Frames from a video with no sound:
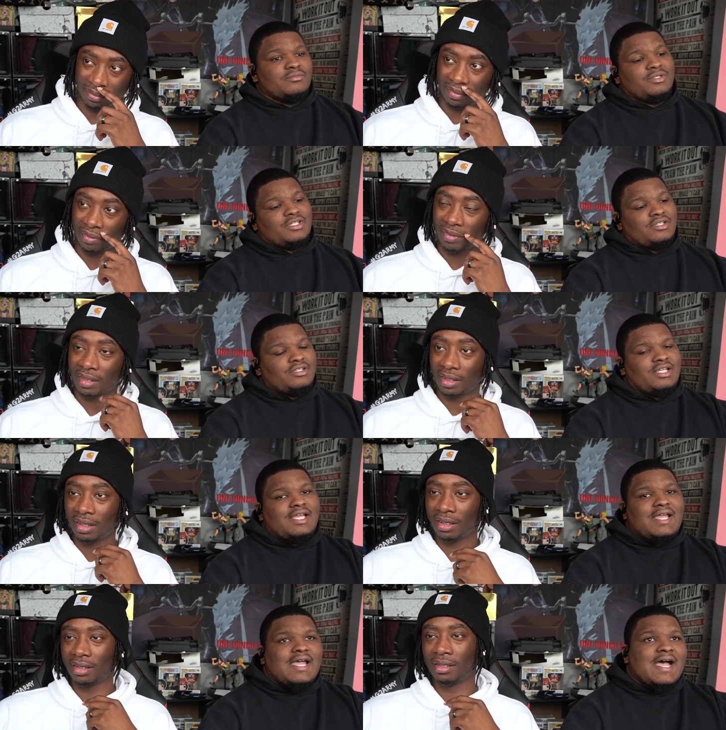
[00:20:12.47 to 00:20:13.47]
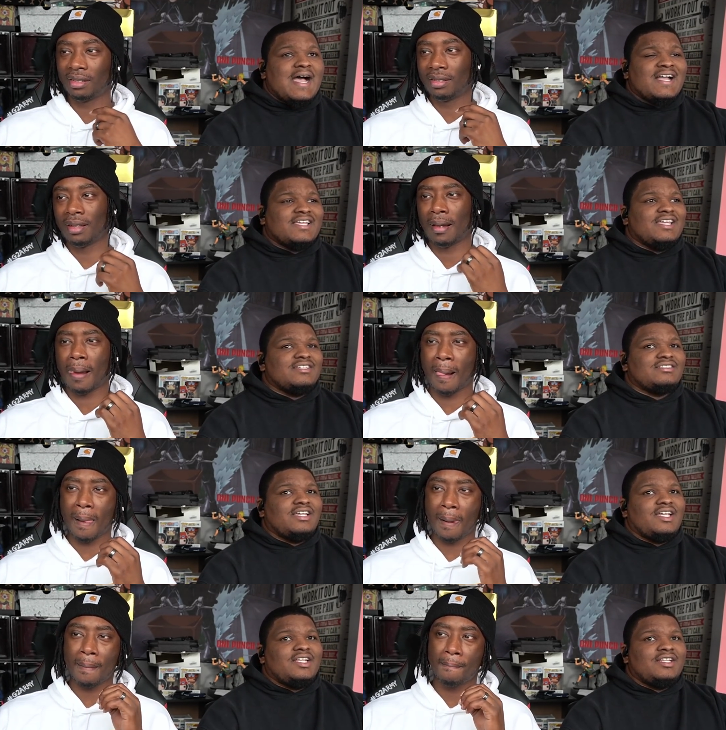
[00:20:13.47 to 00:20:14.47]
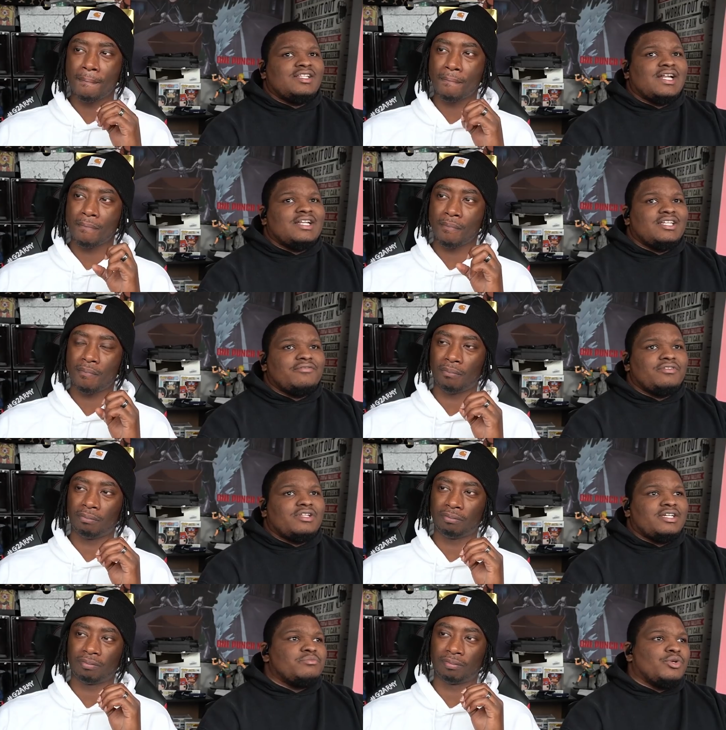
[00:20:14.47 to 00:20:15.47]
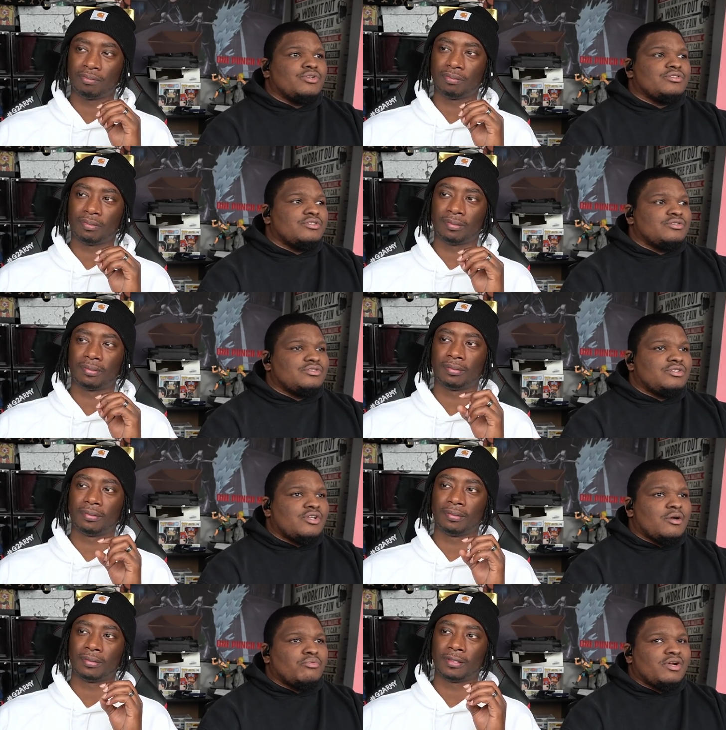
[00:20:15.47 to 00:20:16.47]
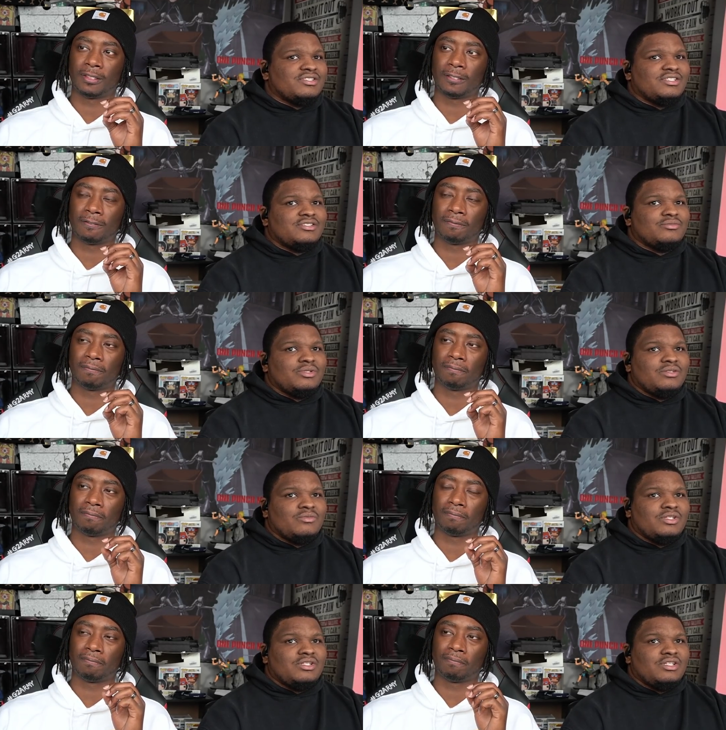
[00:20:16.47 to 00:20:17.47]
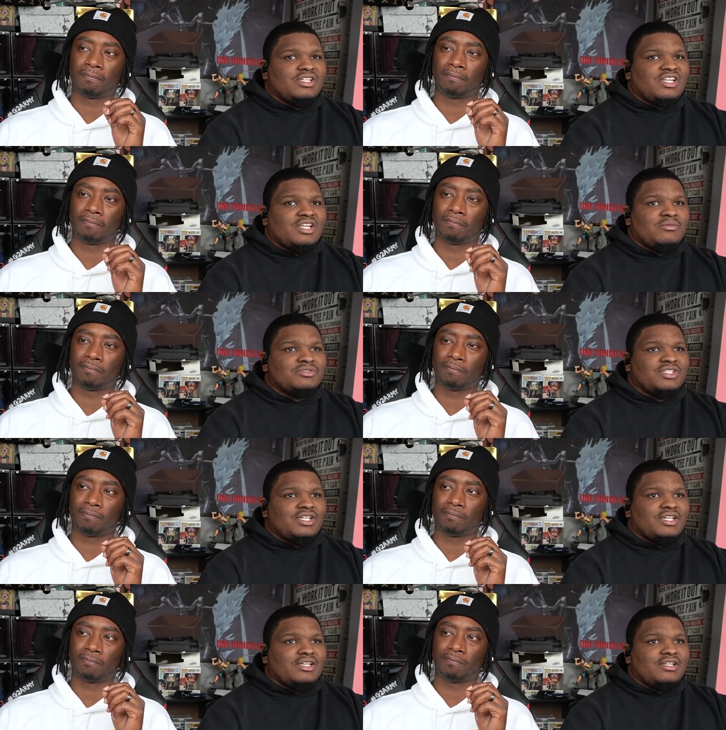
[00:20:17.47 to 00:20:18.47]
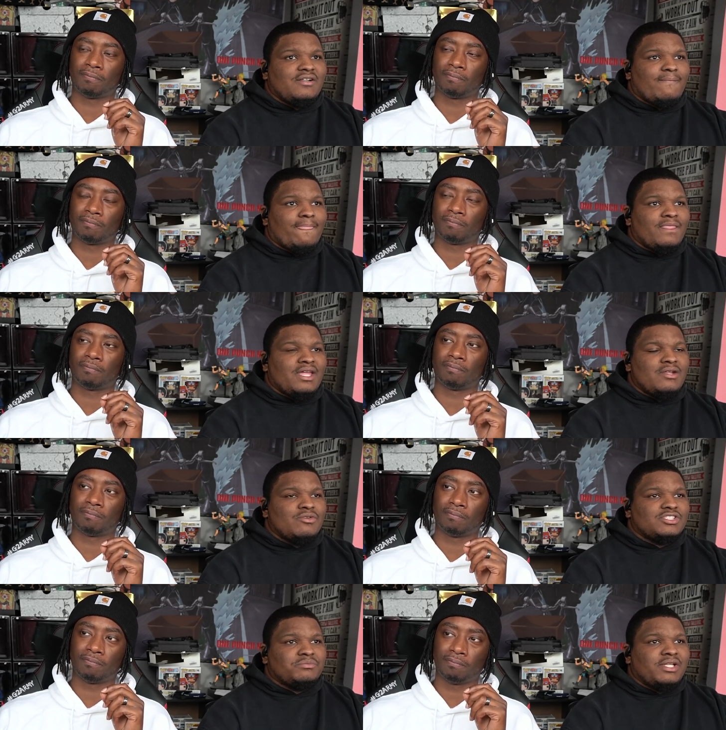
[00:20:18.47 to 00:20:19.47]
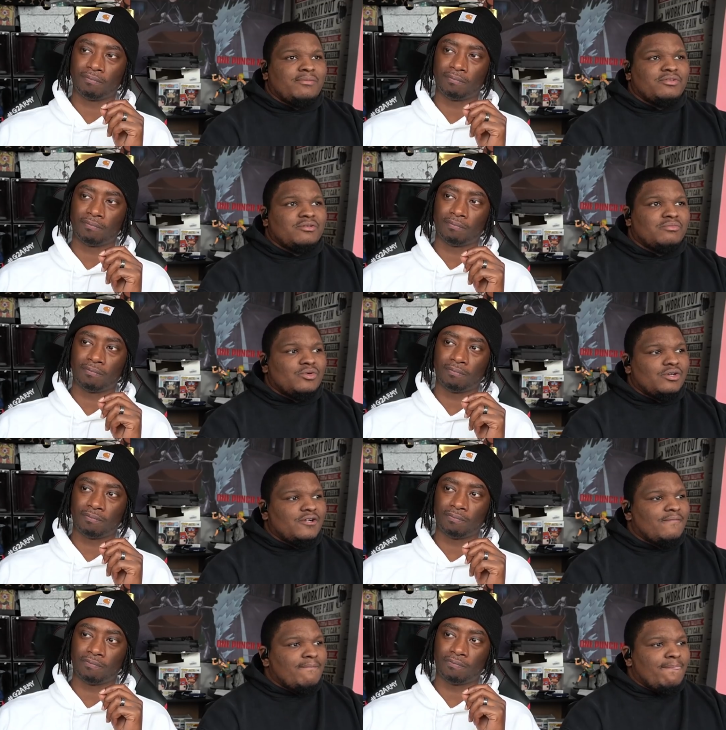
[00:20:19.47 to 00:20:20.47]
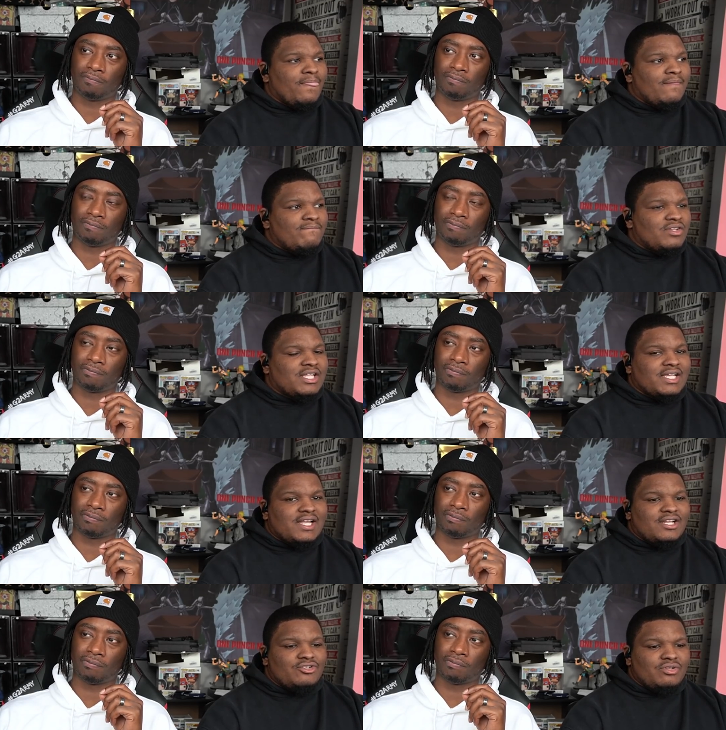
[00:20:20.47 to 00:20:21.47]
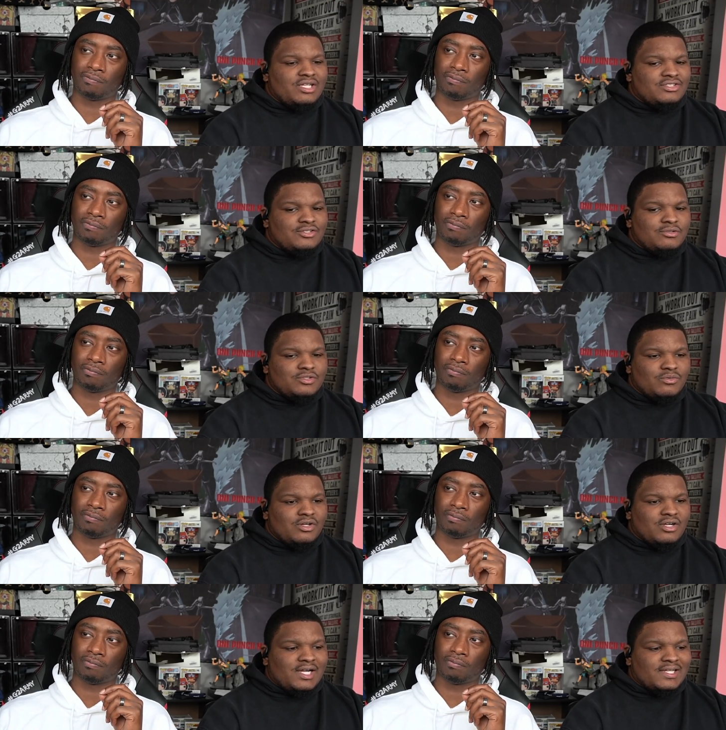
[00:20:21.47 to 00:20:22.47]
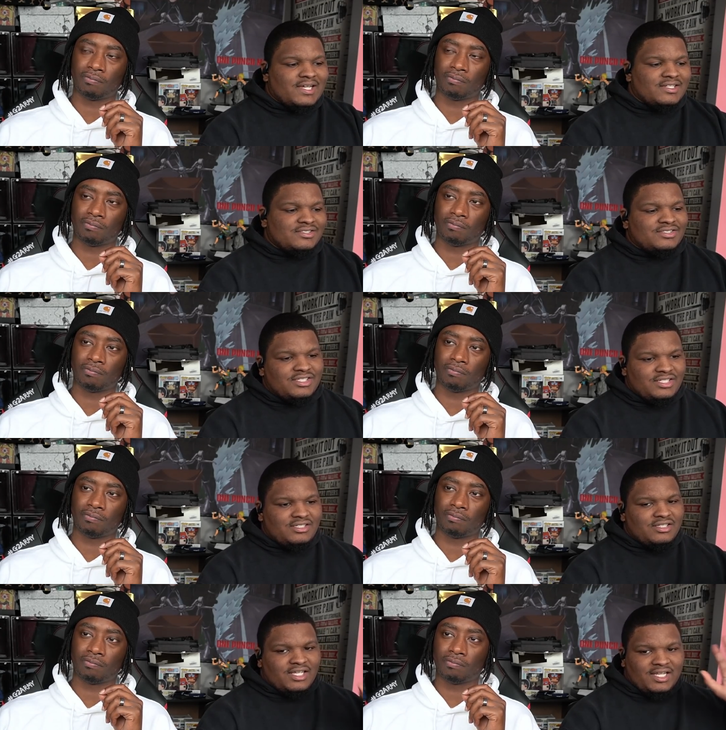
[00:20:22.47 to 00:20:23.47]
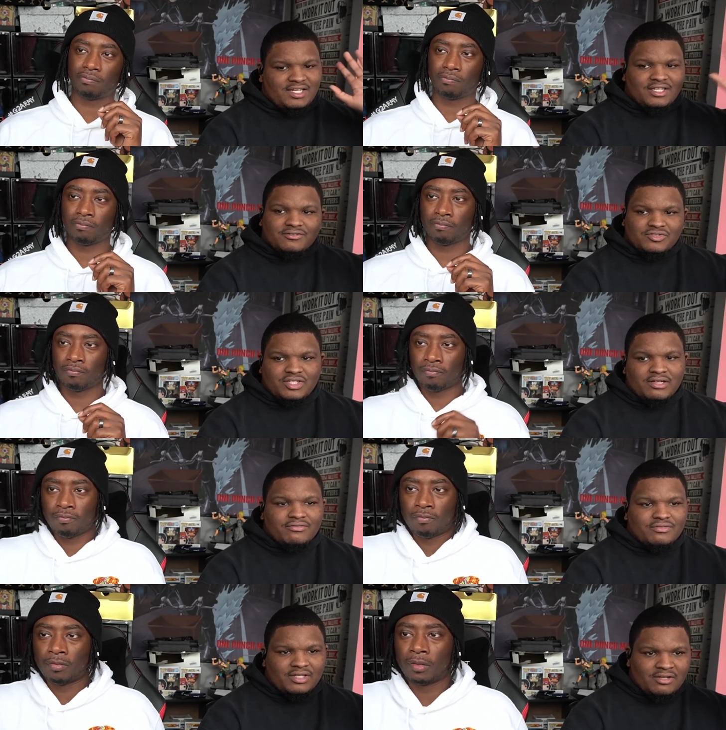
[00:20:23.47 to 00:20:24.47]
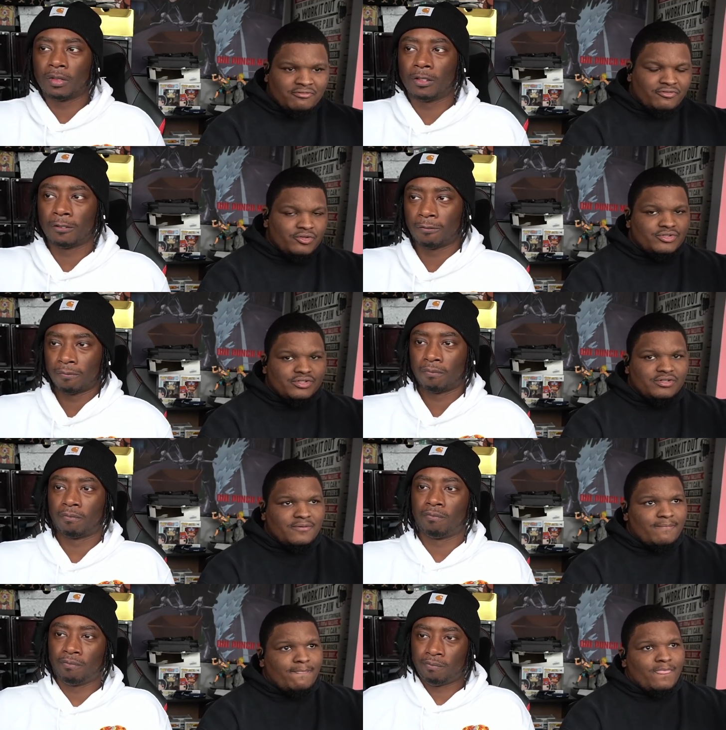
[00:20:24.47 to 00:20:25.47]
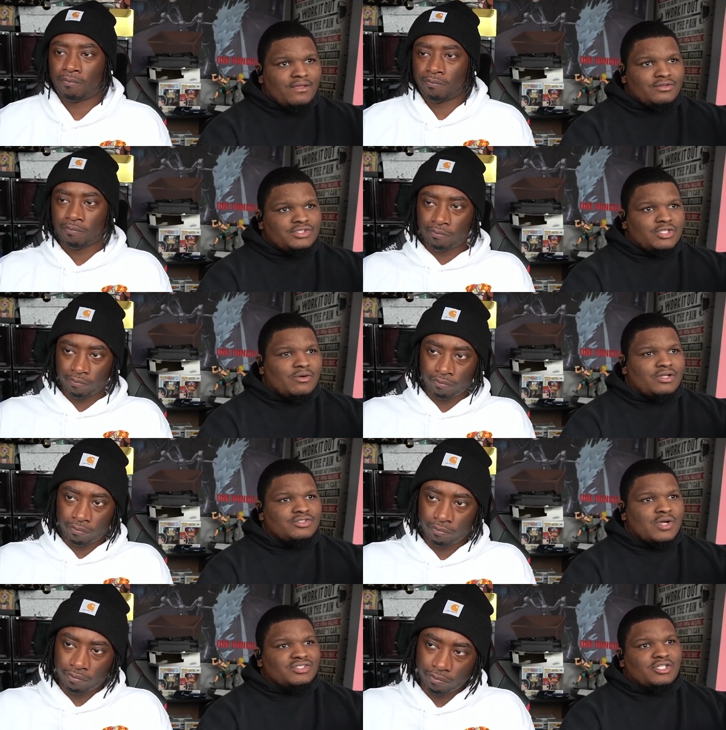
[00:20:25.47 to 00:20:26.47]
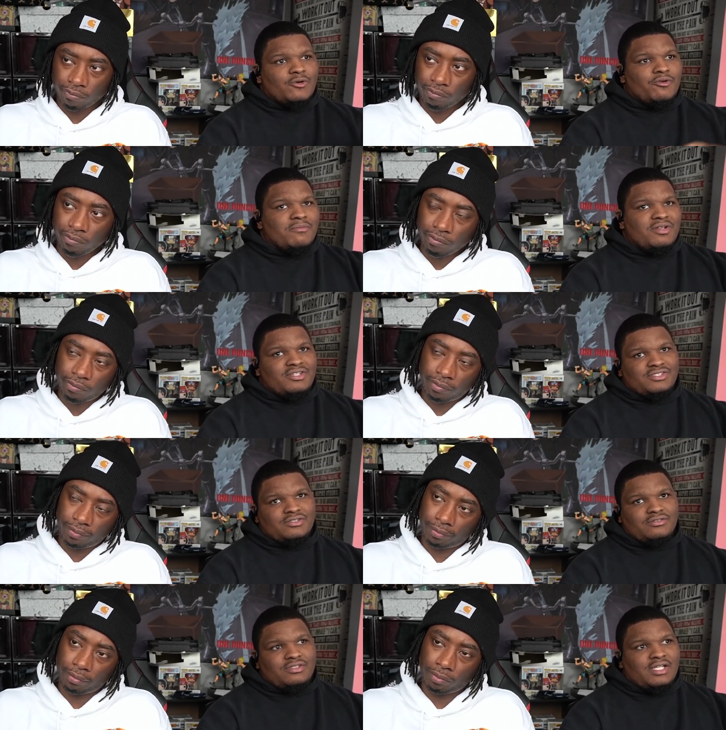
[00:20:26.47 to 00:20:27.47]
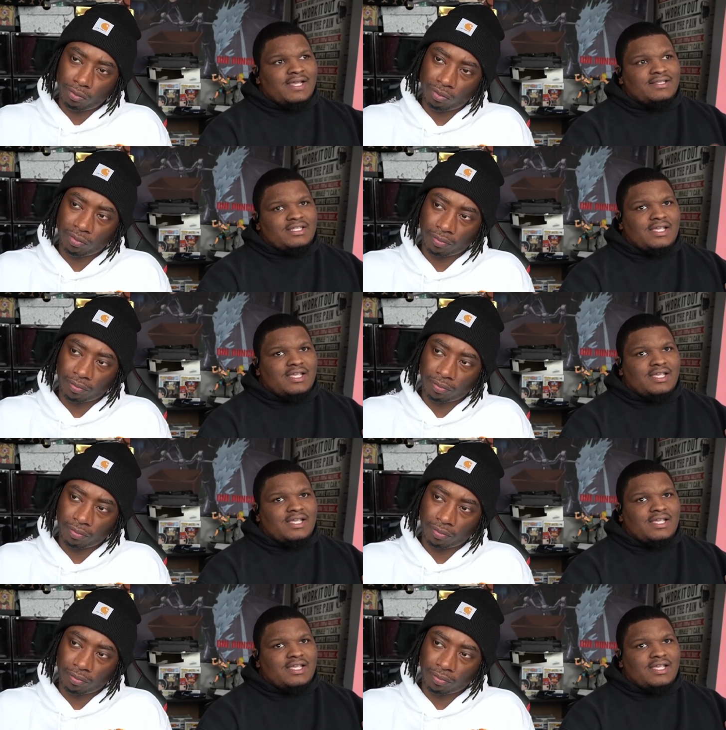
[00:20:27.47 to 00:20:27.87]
Speaker 1: man. Yeah. I can't say that I definitely like Bokuto's thought process when when he was saying that he wants to play with them more. Cause I kind of do that too, is where I kind of see the ending of stuff in the future. Mm-hmm. So so I start reminiscing at,